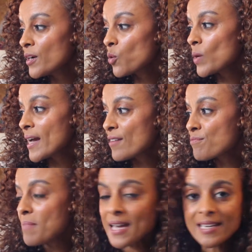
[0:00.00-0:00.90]
we have
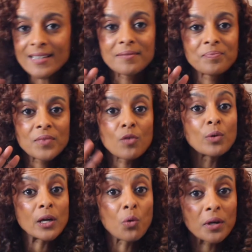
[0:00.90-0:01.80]
made it
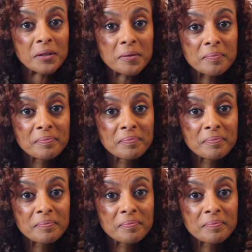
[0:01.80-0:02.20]
recorded.